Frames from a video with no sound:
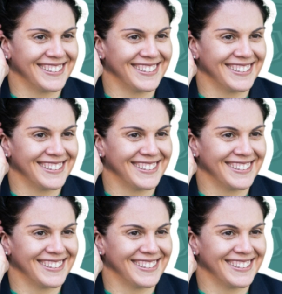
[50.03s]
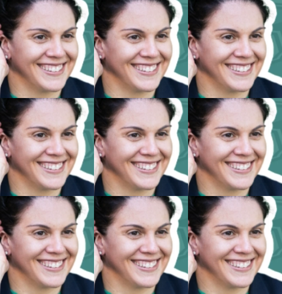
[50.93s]

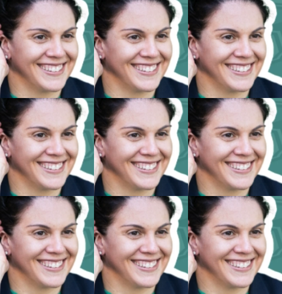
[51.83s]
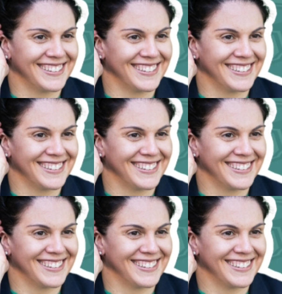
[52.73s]

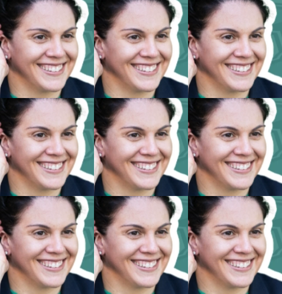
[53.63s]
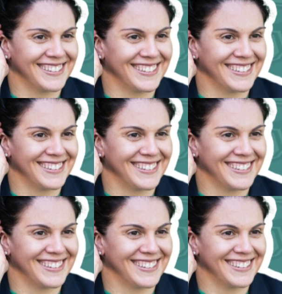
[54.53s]

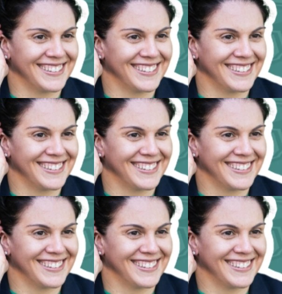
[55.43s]
[no speech]